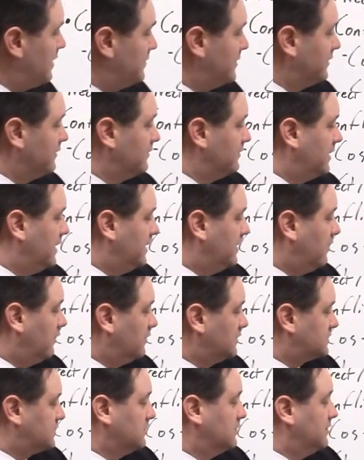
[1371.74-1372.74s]
Um, and, and,
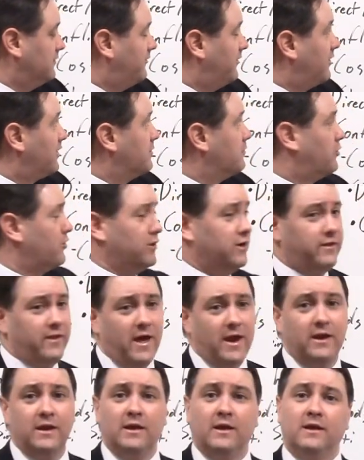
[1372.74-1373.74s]
also very
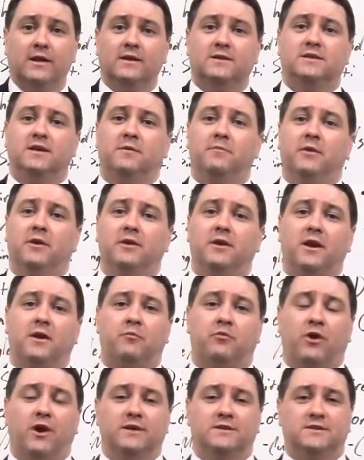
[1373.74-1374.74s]
important that is the ability
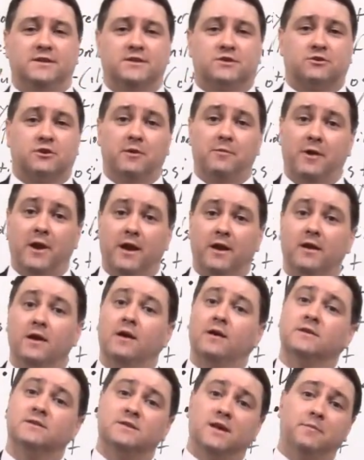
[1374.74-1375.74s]
to price discriminate.
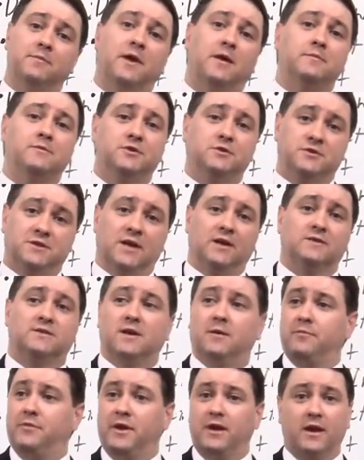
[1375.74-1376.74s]
Sometimes you sell
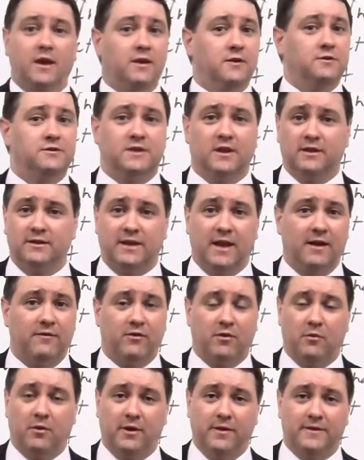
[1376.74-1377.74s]
something and you sell it to
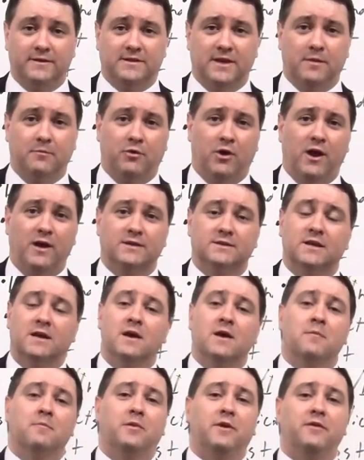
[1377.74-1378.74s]
everyone at the same price.
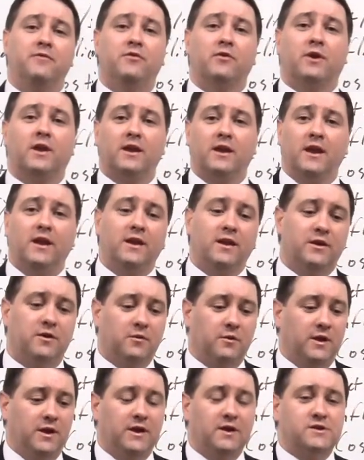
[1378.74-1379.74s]
But if you can get
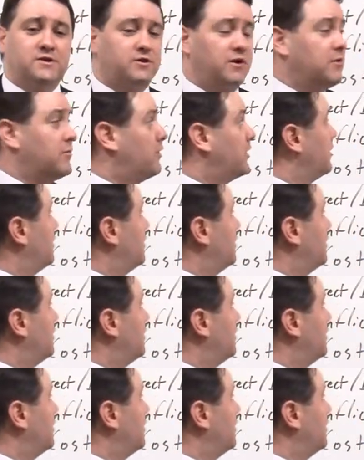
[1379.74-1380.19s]
into an industry